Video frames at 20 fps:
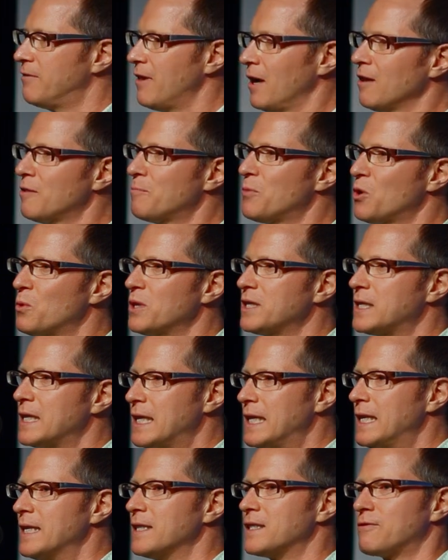developer was
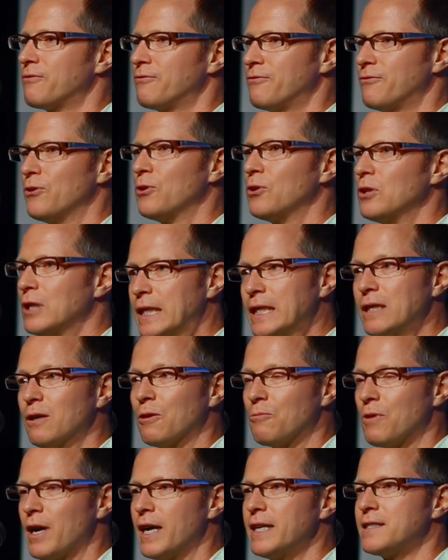in his full
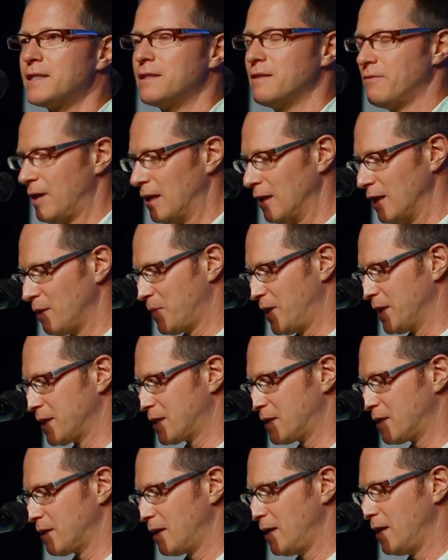legal right to develop
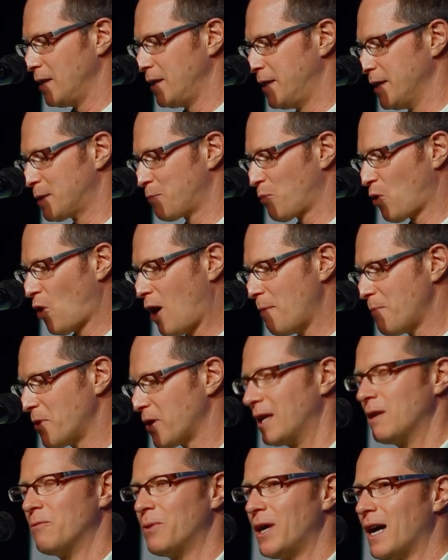this
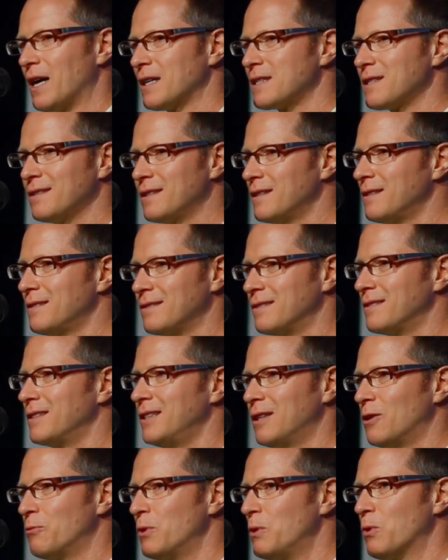property, and we actually,
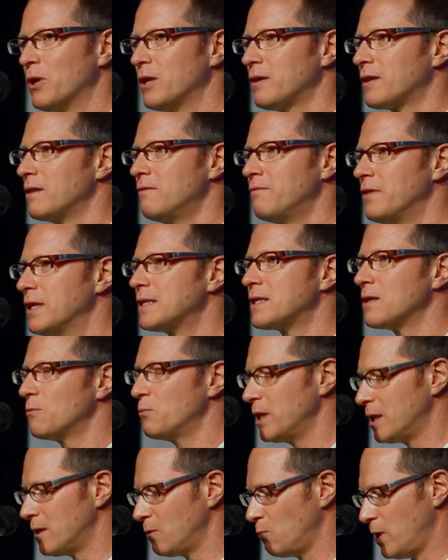we weren't convinced that
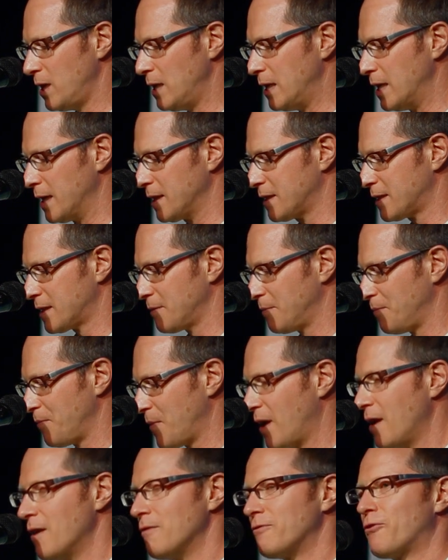we could win this.
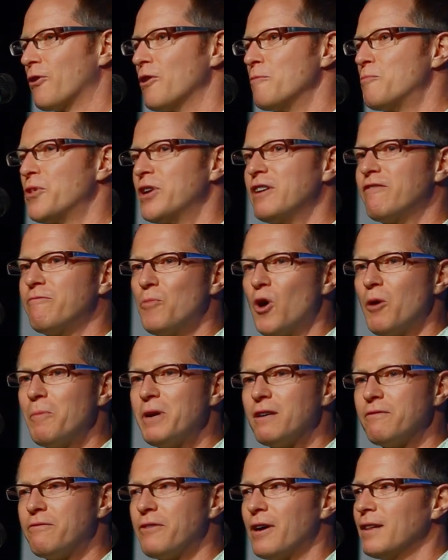For a brief
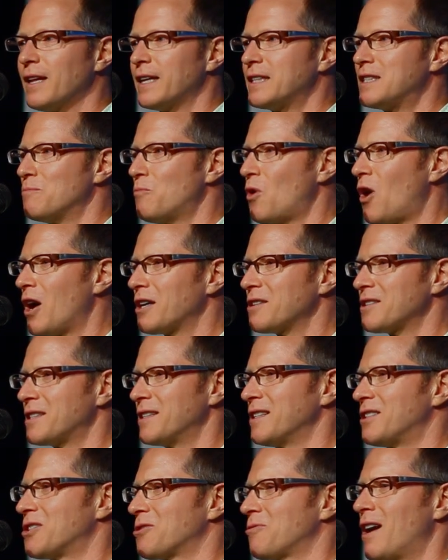moment, it felt like
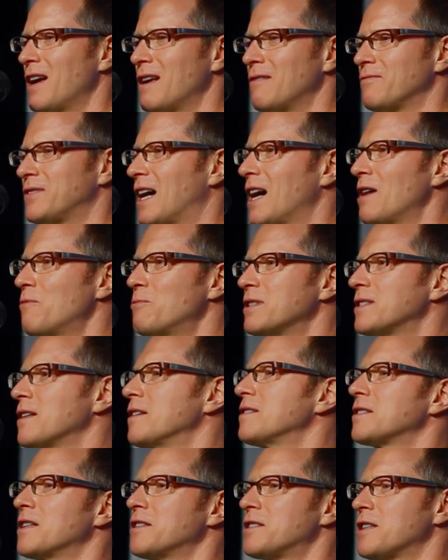democracy had triumphed. I was
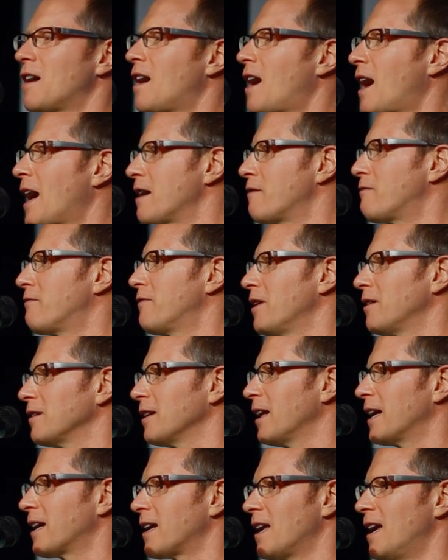on such a high, it felt
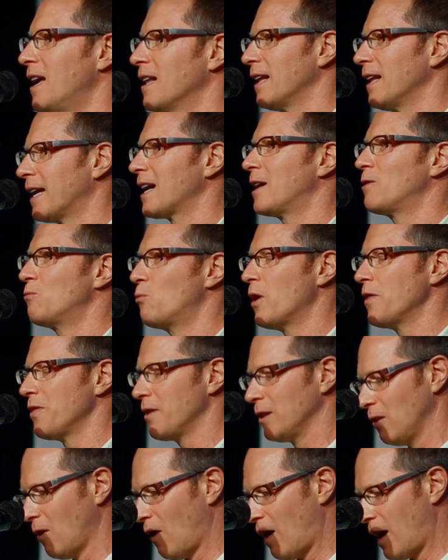like I'd won
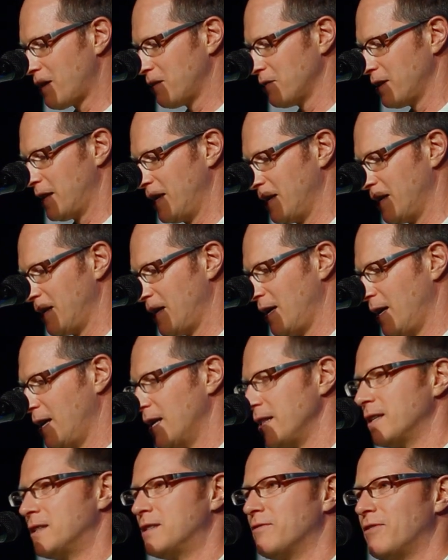the lottery.
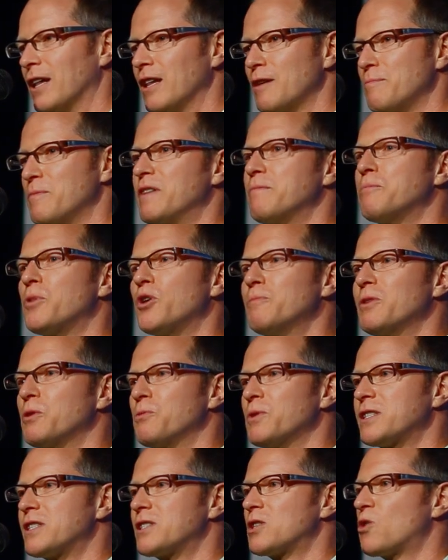The development permit
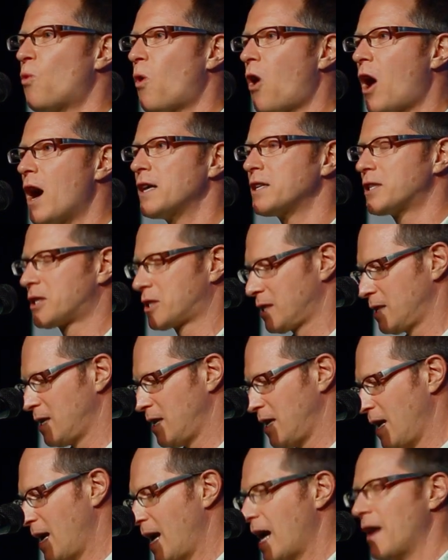was squashed,
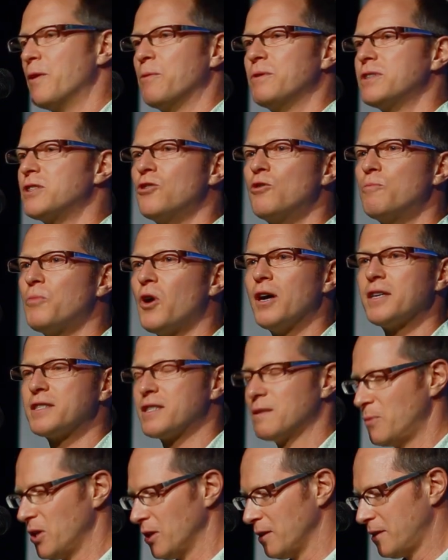and there was no
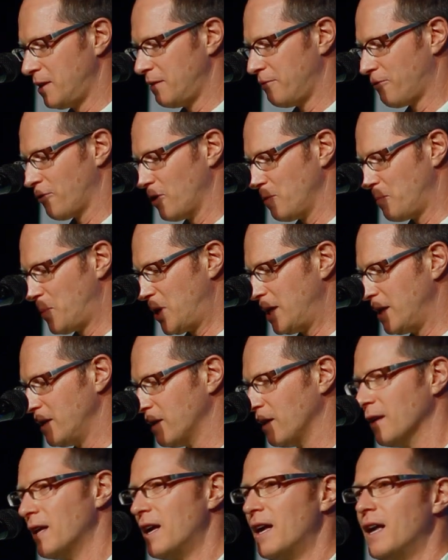possibility for
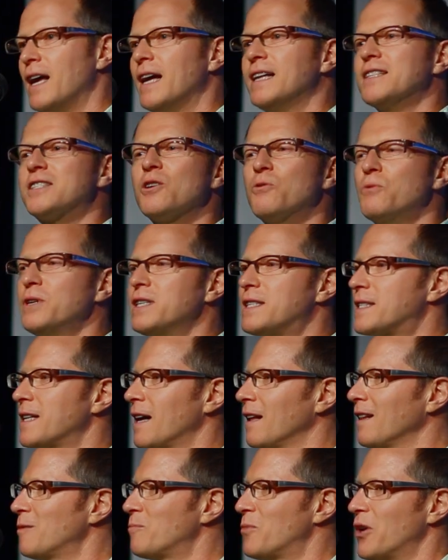appeal. And so we
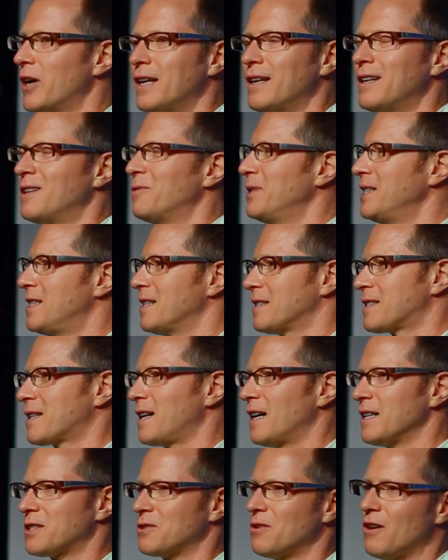celebrated, and we
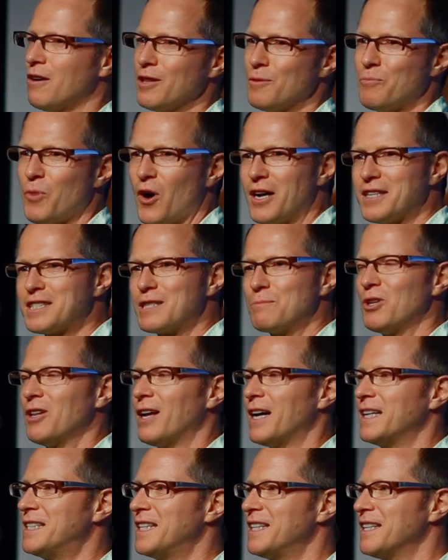discussed all the possible
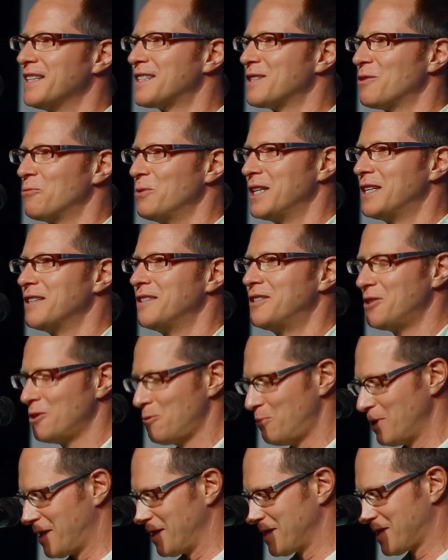ideas that we could
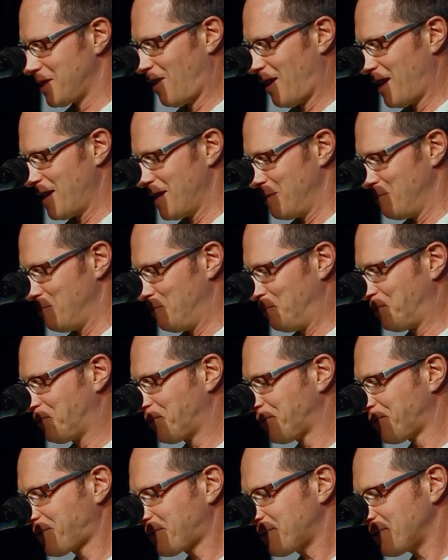do with this garden,
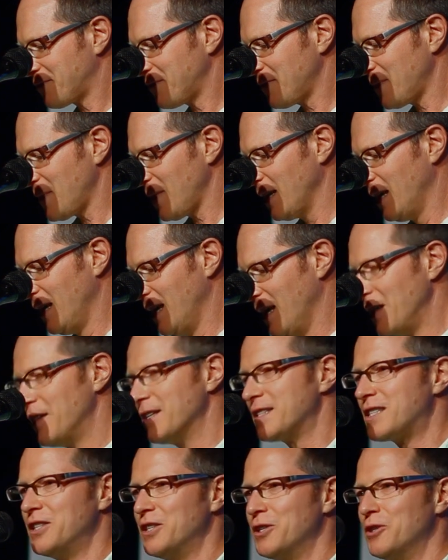
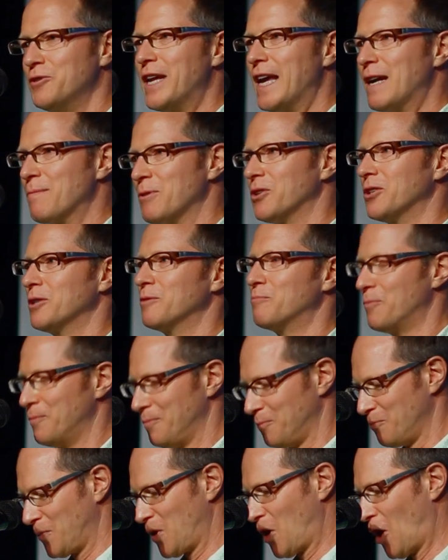this new neighborhood
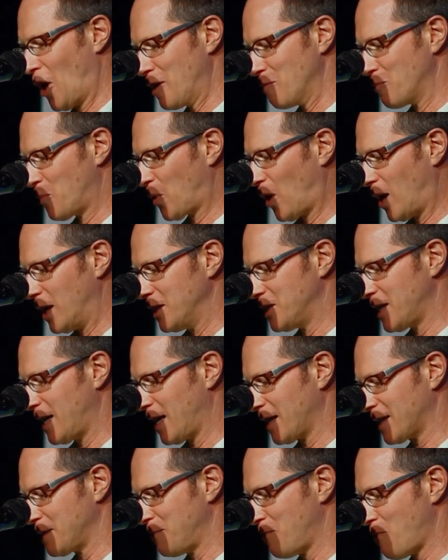garden
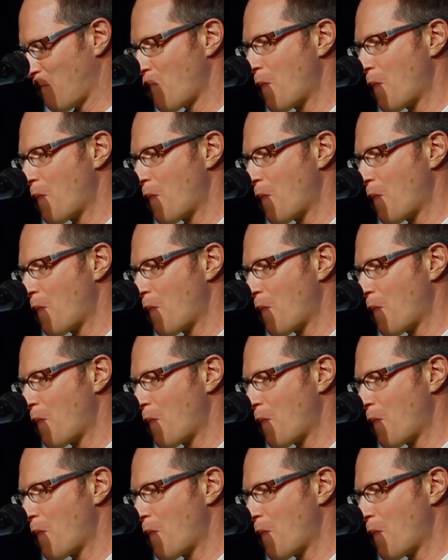project.